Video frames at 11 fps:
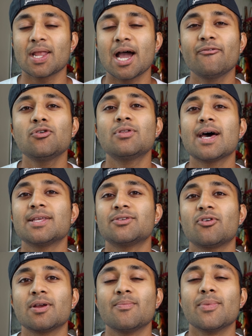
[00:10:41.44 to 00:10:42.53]
I view that as
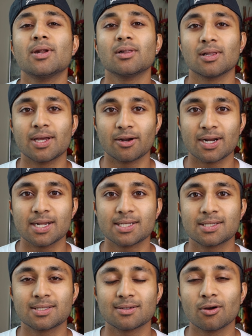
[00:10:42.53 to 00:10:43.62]
very middle there, and
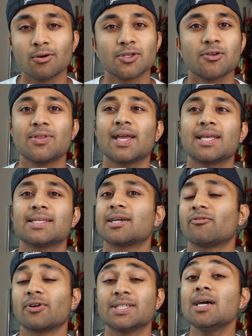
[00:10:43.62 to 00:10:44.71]
it's also things like,
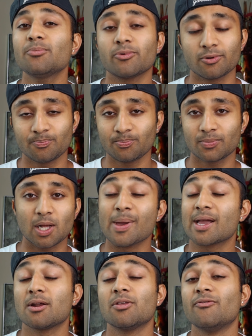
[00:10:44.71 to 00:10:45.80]
for example, I'll
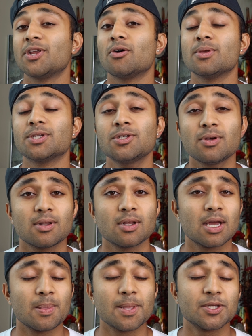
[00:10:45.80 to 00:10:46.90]
make another video on this too, and
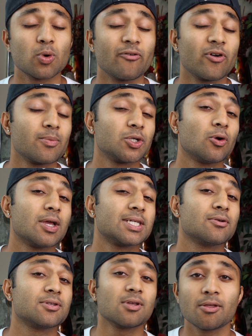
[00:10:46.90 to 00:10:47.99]
this is where I very much
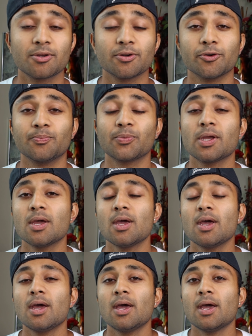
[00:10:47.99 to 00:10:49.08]
resonate with Sadhguru.
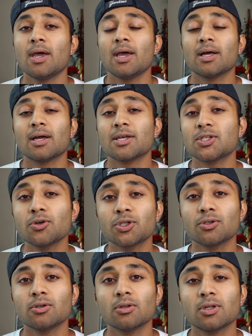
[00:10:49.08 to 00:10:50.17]
A
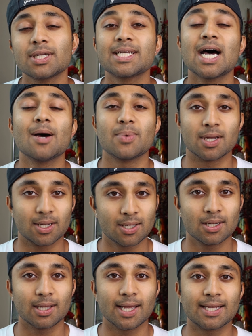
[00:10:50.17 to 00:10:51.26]
social topic
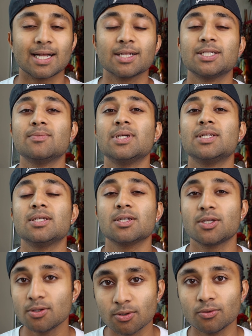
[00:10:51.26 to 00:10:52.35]
like
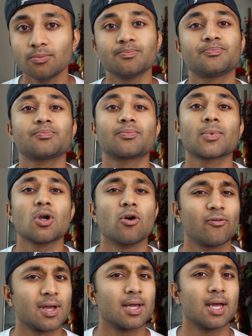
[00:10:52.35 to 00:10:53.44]
LGBTQ,
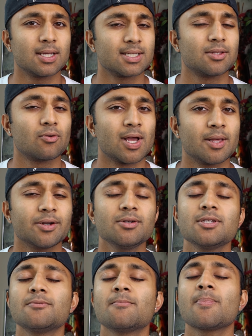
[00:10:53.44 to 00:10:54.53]
hopefully I said the right
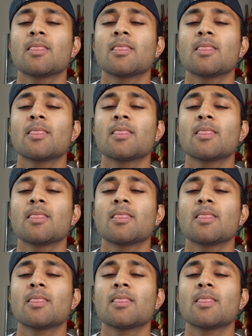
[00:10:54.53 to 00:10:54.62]
letters,